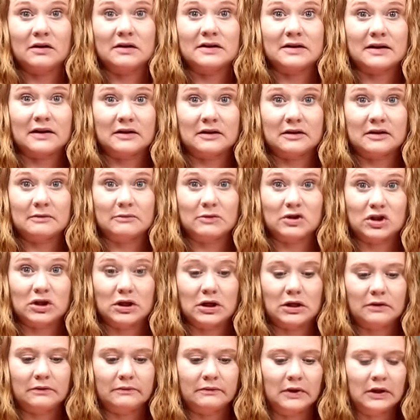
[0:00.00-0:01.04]
inside of the
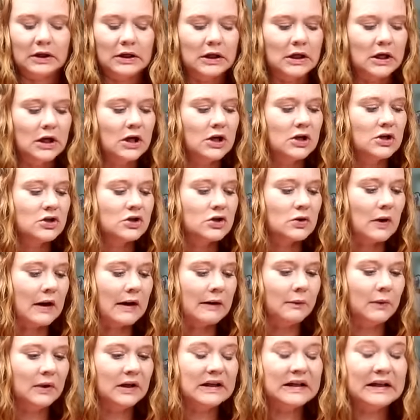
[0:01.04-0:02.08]
machine. So
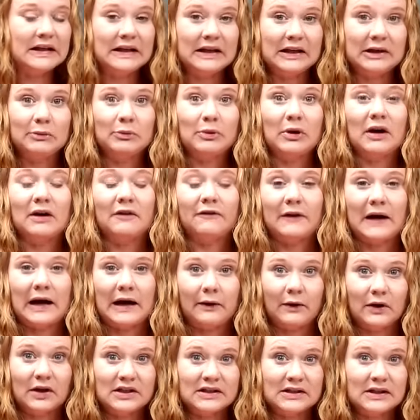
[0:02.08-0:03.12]
I would keep a
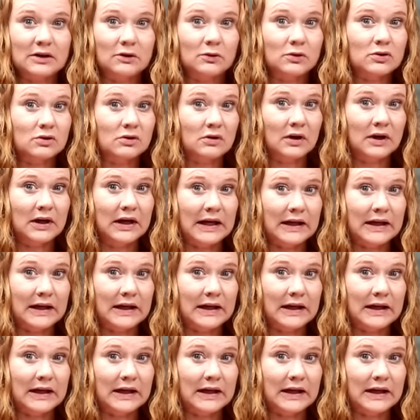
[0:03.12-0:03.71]
fire extinguisher on